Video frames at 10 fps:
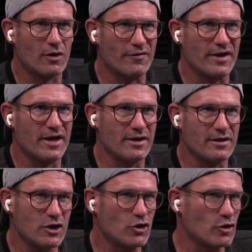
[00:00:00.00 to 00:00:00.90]
are they
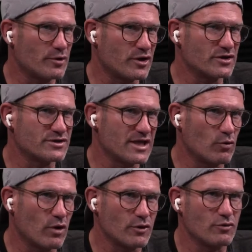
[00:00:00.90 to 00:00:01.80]
here because they
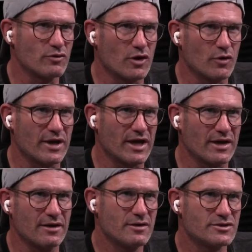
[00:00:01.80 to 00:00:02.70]
want to go get
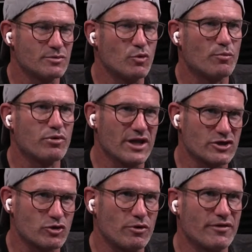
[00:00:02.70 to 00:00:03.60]
some more
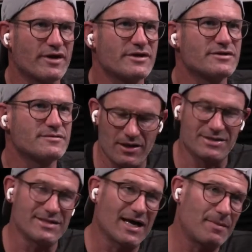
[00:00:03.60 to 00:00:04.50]
pleasurable things?
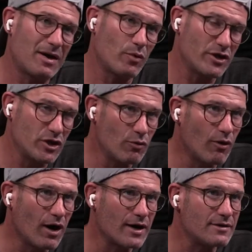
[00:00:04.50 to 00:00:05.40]
It's not about what you
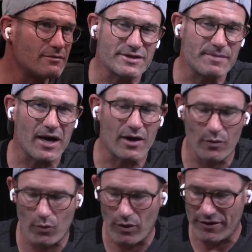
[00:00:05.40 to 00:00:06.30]
want, about
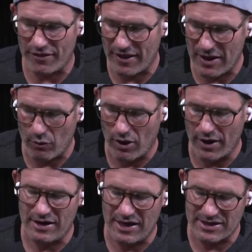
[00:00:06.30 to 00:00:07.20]
what they
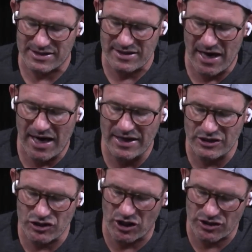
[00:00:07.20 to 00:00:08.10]
want. And it's
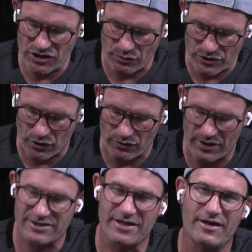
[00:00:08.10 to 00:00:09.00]
not just the result.
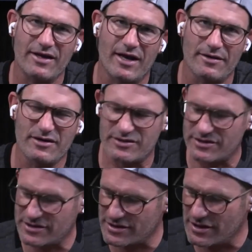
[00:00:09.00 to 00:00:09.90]
I'll say that again, because
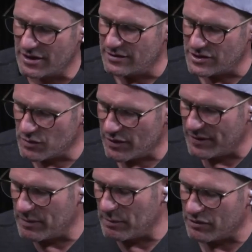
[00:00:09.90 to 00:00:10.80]
this is where I
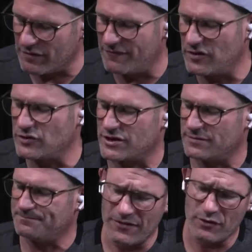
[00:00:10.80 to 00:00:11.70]
think people confuse it.
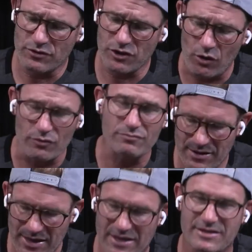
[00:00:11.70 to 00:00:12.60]
The result,
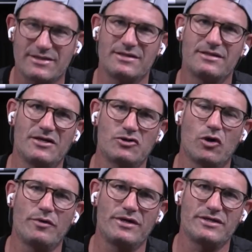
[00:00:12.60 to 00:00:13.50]
yes, is
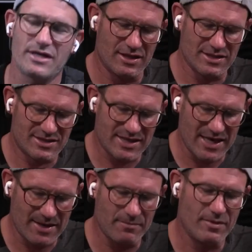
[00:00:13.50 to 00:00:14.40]
always the
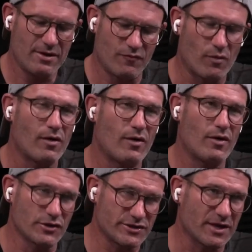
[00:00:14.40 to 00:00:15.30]
same for
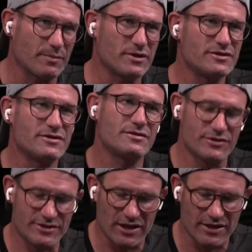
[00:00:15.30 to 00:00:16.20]
your segments. You're
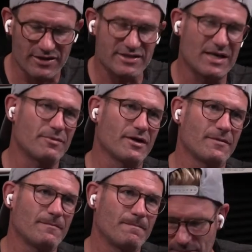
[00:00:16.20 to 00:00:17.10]
selling the same thing.
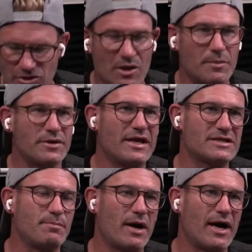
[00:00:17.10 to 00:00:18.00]
someone
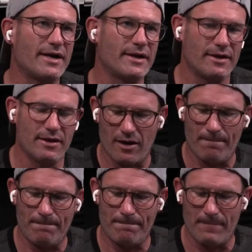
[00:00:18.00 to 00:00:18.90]
that's buying
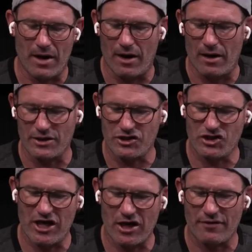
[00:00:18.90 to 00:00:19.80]
a
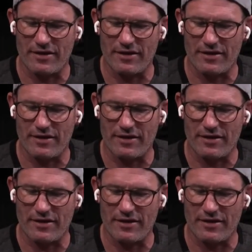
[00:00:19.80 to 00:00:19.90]
chair